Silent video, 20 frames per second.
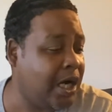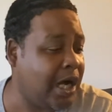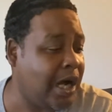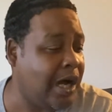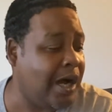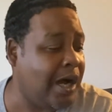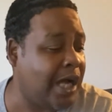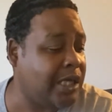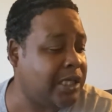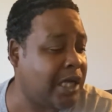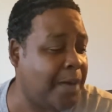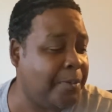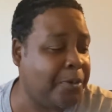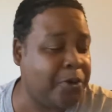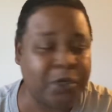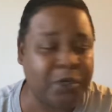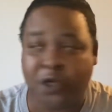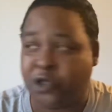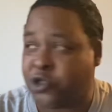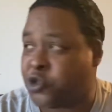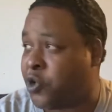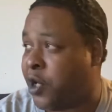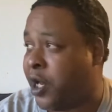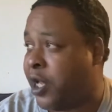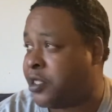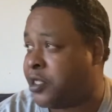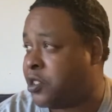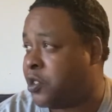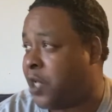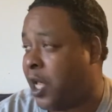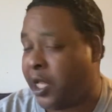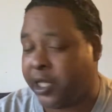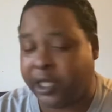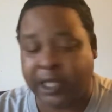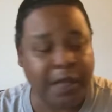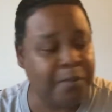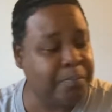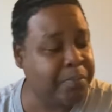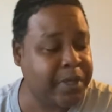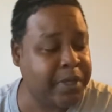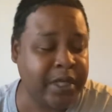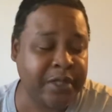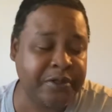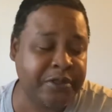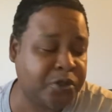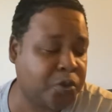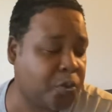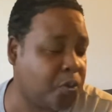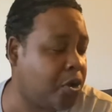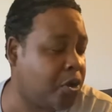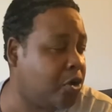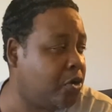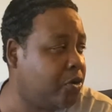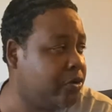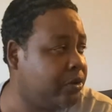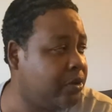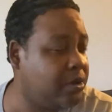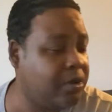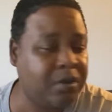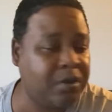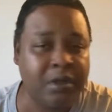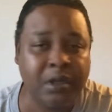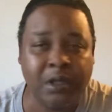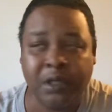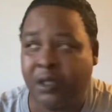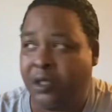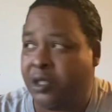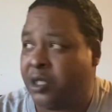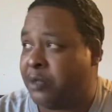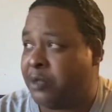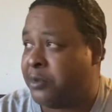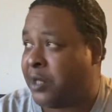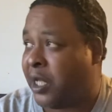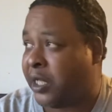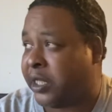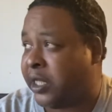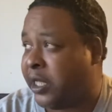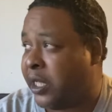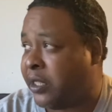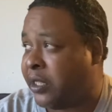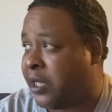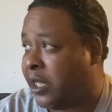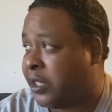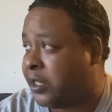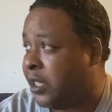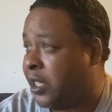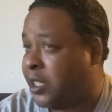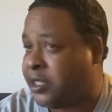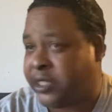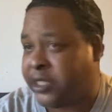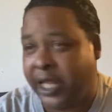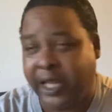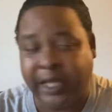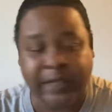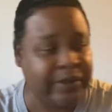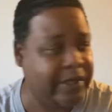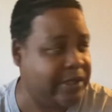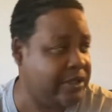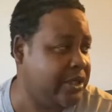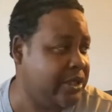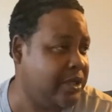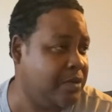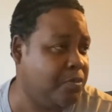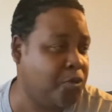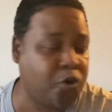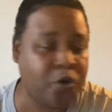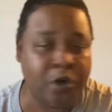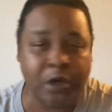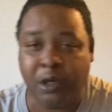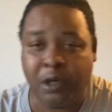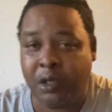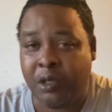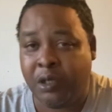Uh, I, I'm gonna go try and see. I can't be in this world. Let me. I can't. I can't take this anymore